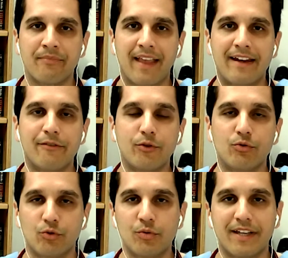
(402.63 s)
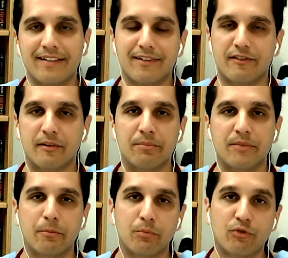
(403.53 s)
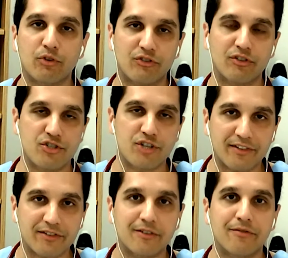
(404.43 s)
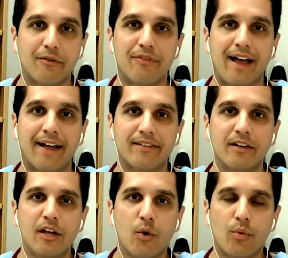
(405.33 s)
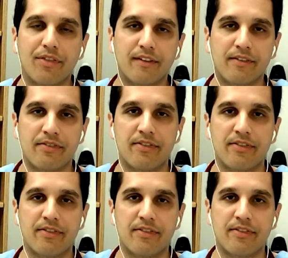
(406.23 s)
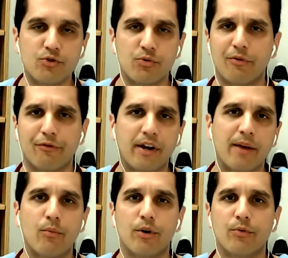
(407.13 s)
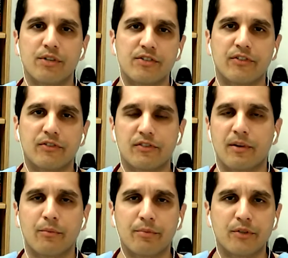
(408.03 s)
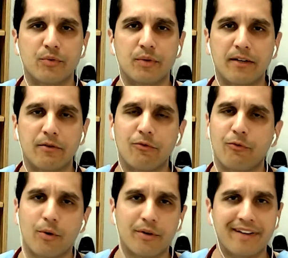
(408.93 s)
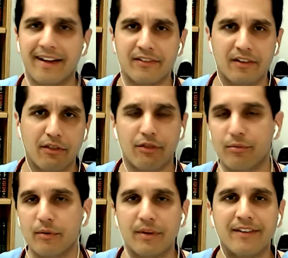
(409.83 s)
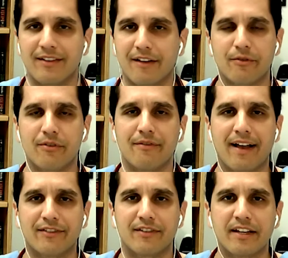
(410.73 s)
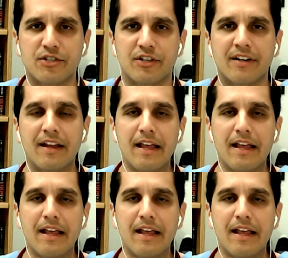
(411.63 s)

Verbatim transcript: And if you do get symptoms suggestive of that within the usual framework, which is somewhere between 4 days and 3 weeks after the vaccination,